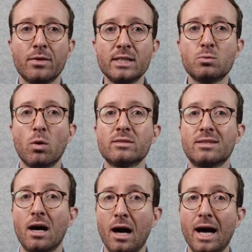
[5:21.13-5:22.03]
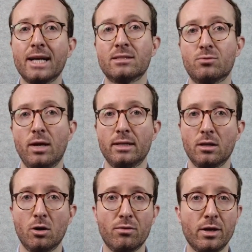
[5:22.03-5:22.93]
This was the highest rate
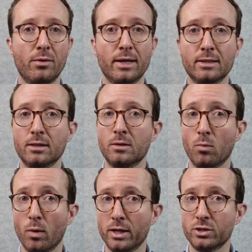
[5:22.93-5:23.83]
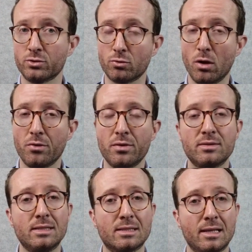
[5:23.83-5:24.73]
of year-ended wages growth
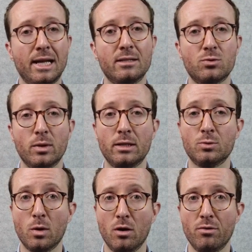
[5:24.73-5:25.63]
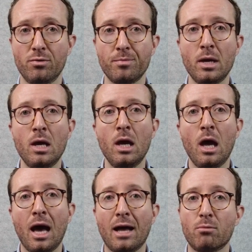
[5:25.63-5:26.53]
since late 2012
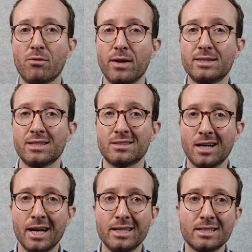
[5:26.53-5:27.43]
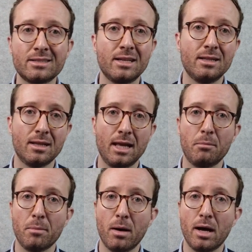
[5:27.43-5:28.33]
and reflected tightness in the
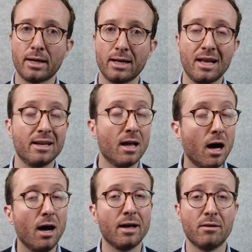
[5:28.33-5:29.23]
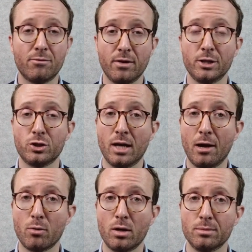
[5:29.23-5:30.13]
labour market and high inflation
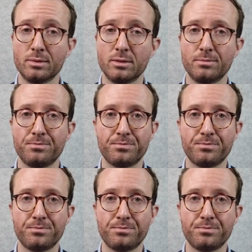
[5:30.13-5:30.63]
outcomes.